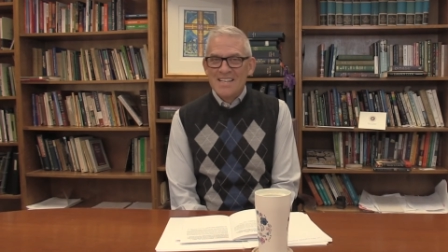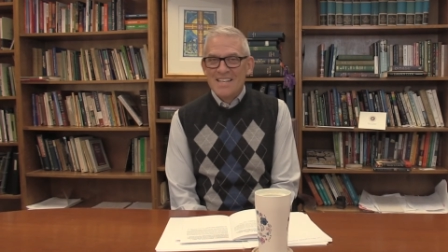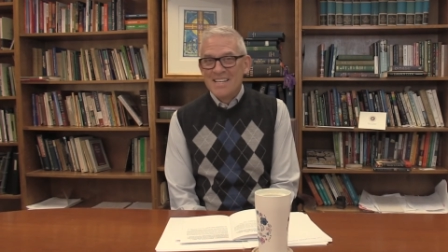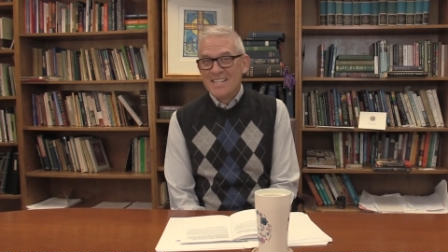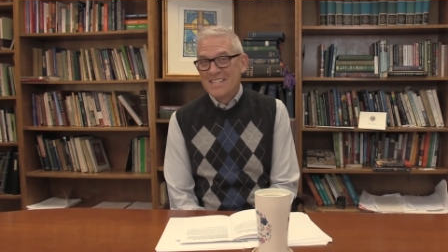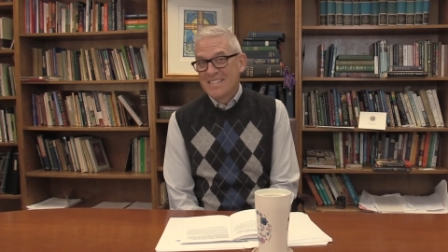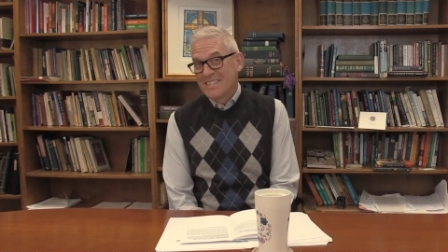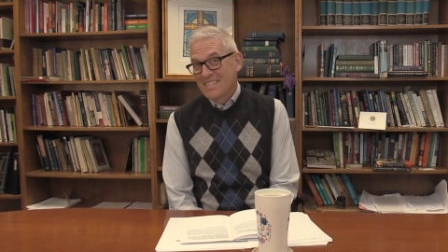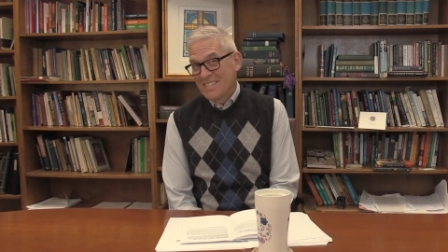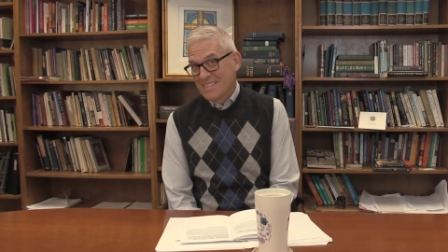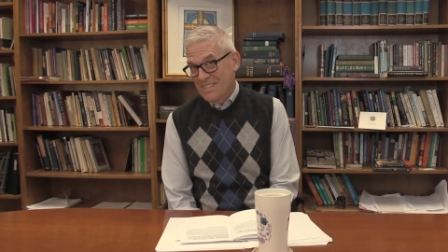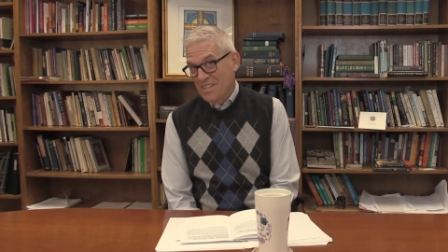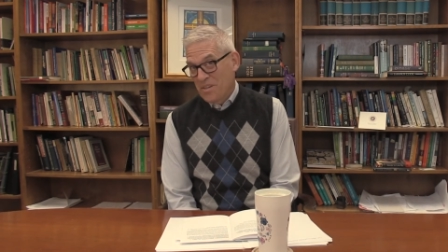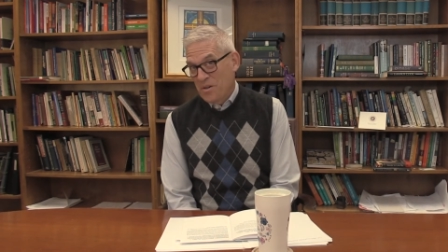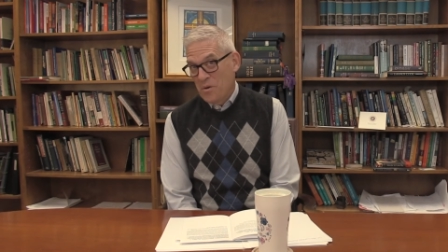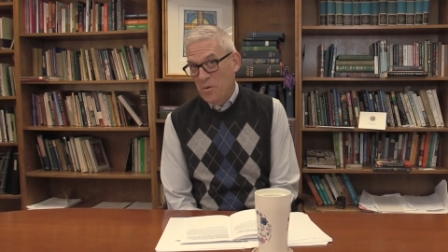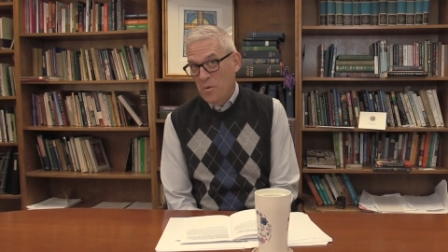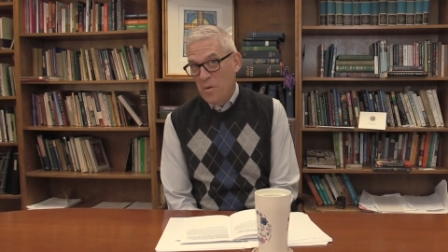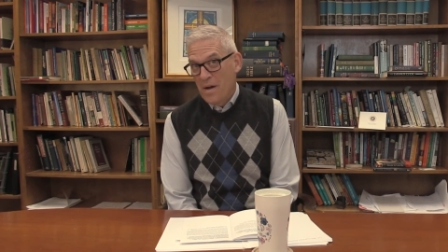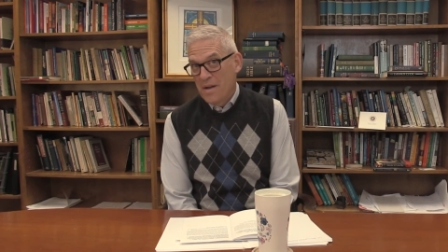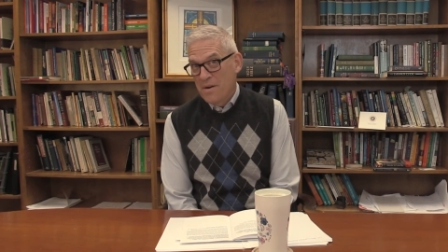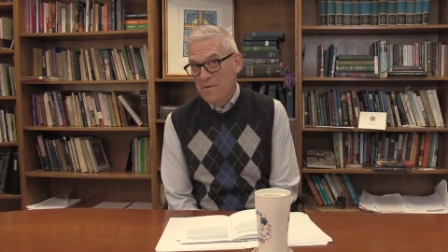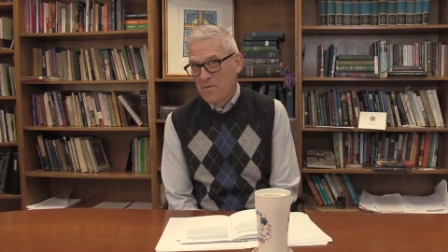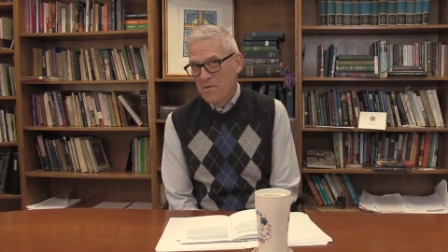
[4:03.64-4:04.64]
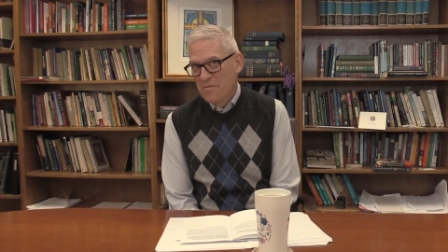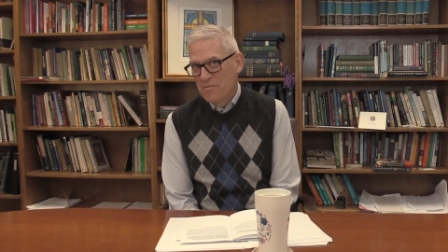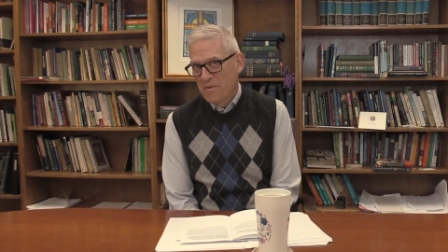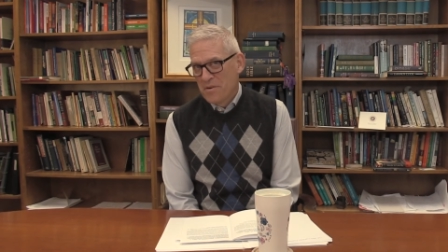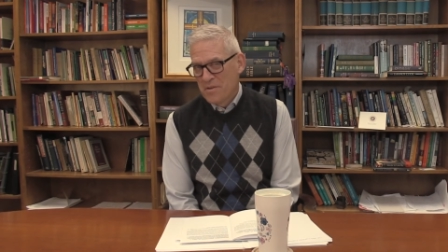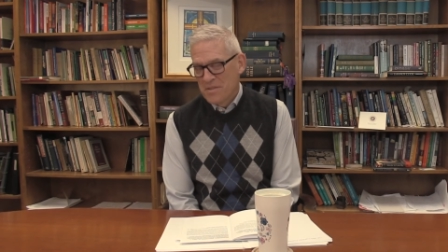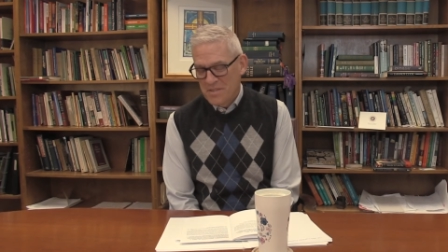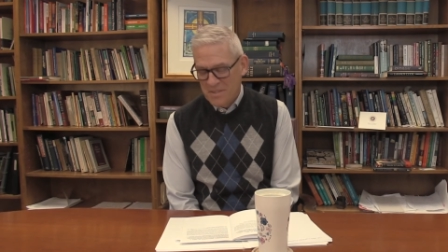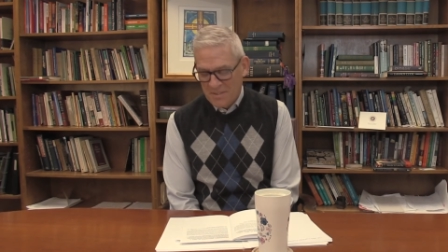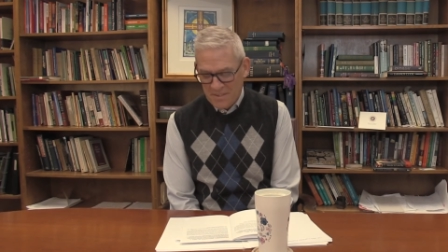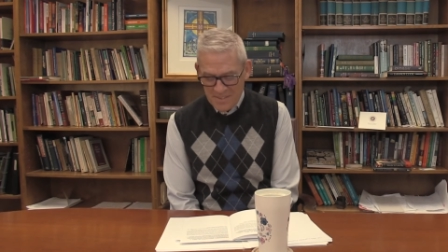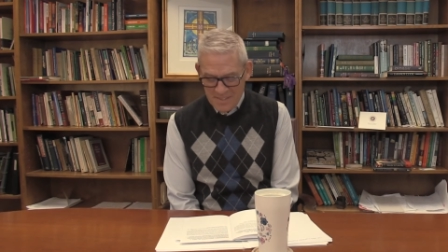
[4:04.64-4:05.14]
it's quite a
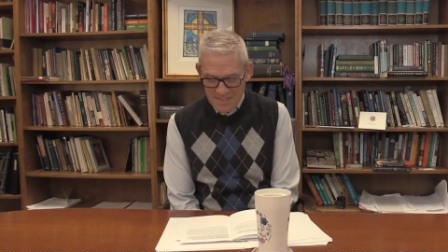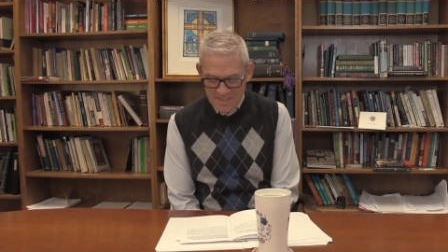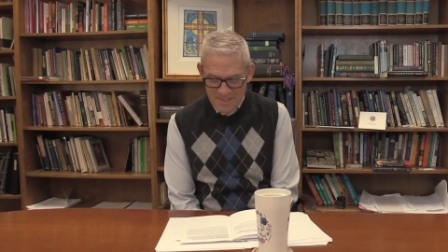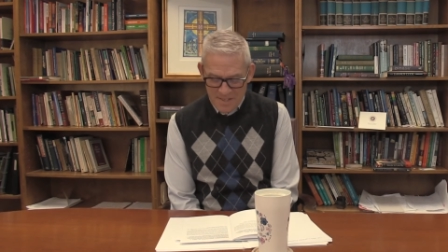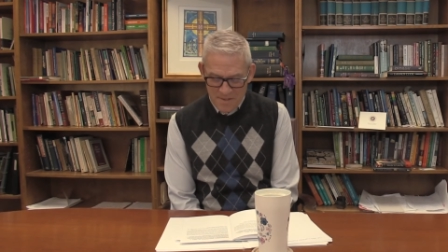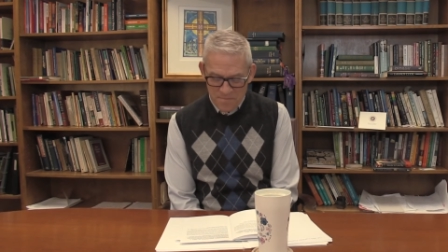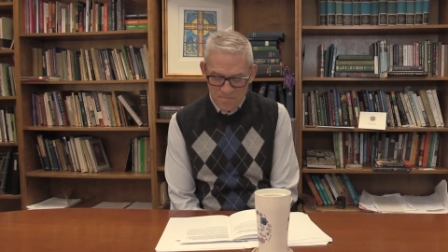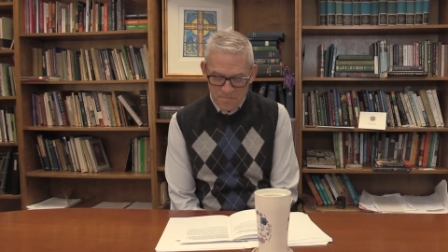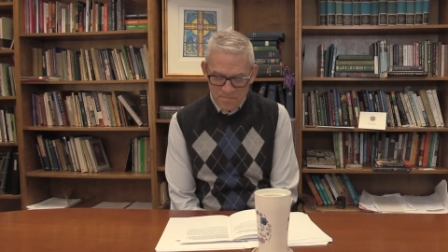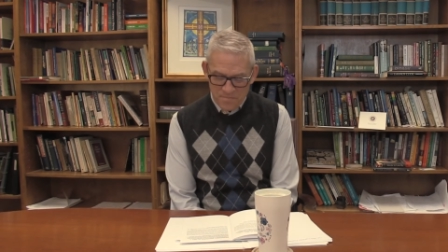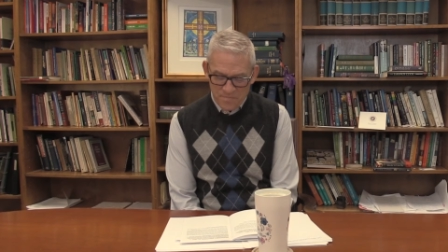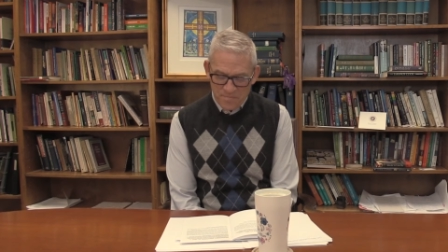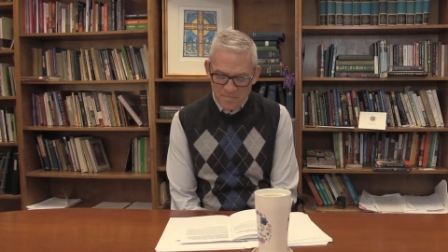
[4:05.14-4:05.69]
reversal, isn't it?